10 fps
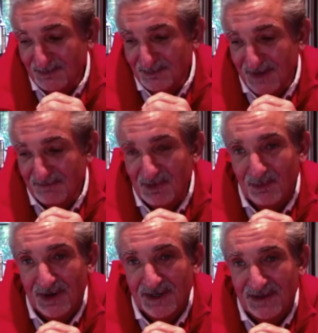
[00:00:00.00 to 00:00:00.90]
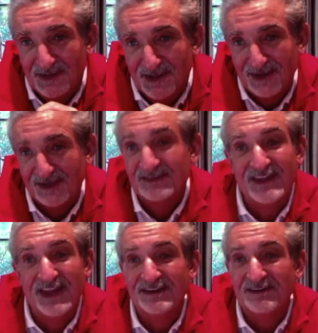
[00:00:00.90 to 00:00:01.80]
everyone in the
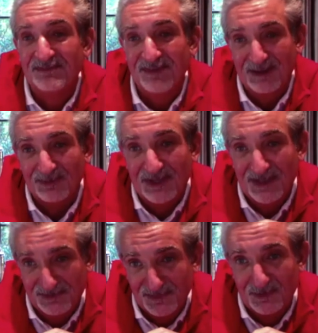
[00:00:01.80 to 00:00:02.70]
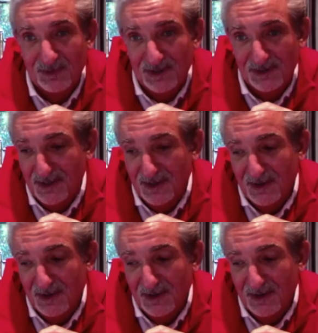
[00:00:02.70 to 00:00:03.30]
extended family, if you will.